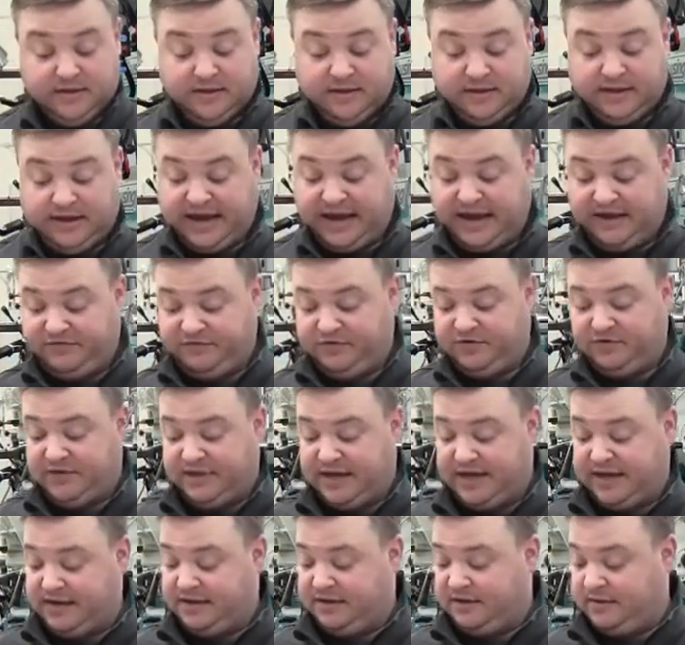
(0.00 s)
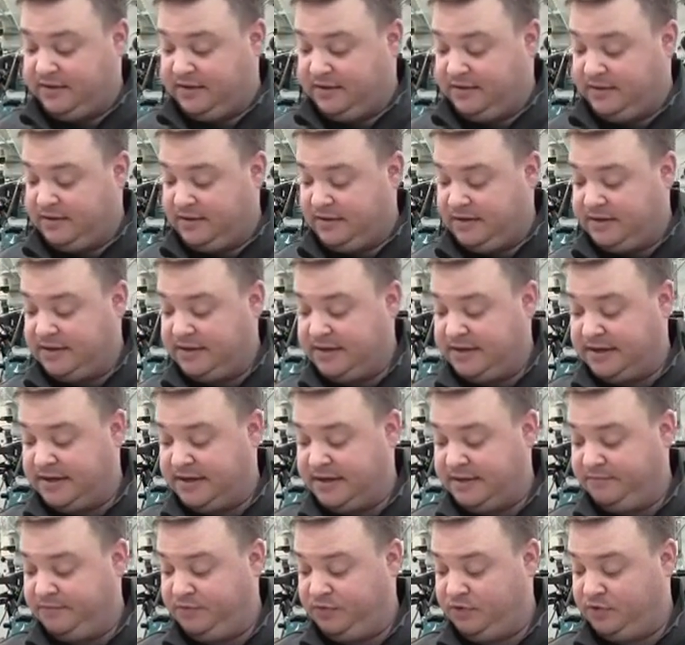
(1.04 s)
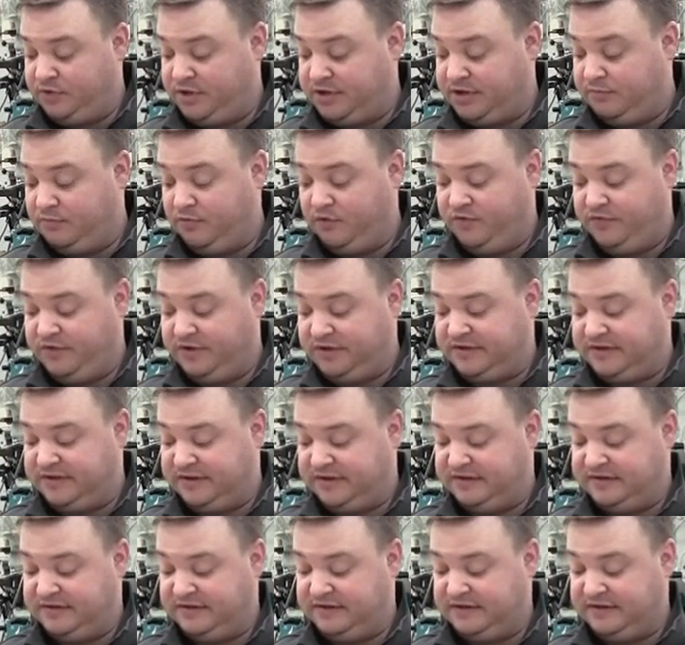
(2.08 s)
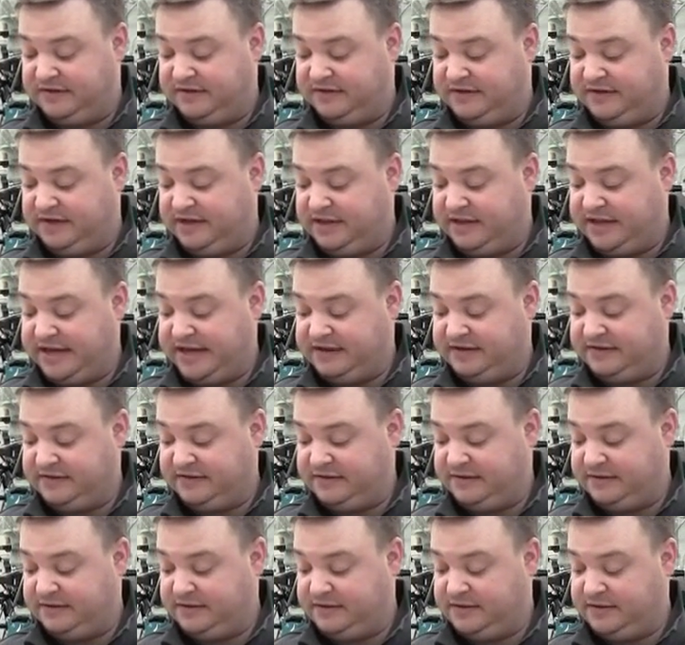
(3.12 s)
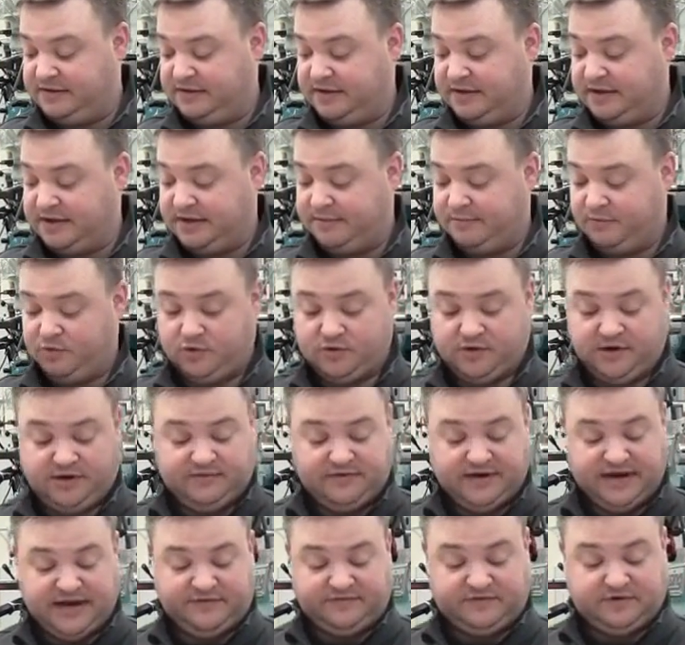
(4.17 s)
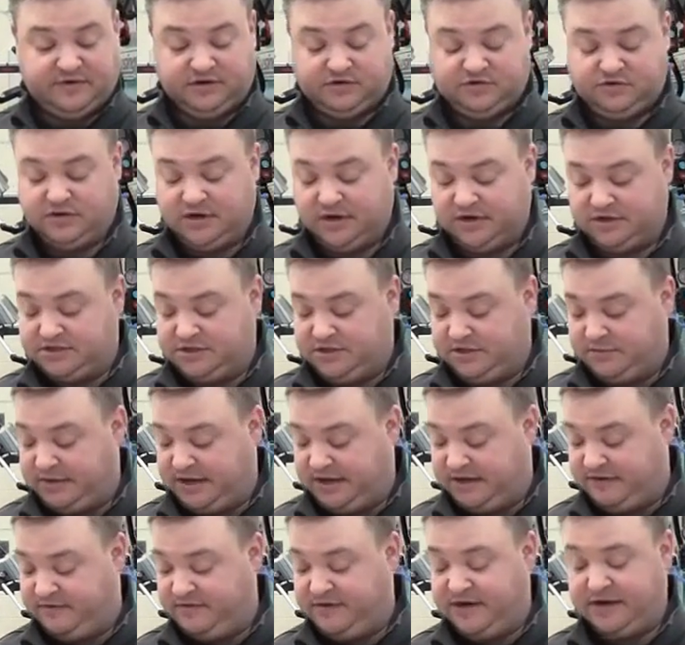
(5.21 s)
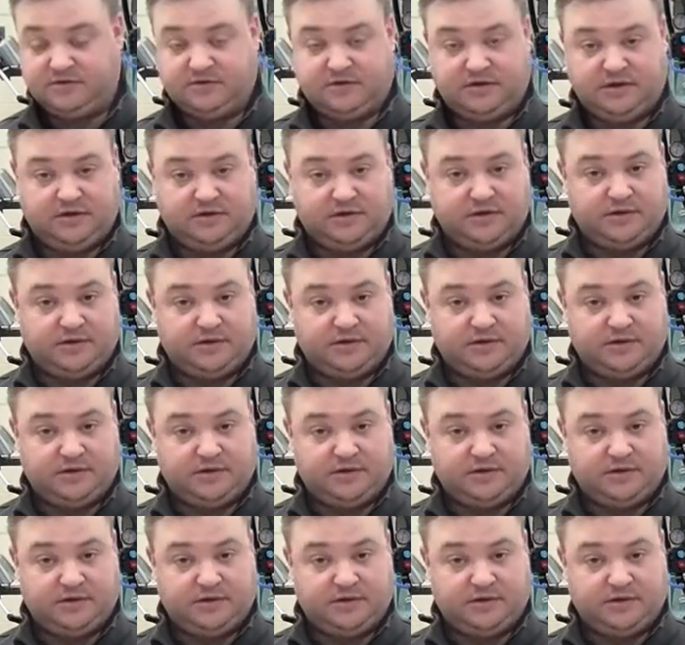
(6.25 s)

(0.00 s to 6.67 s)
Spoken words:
After that, you can move into the CNC class, or even after Introduction to Manufacturing, you can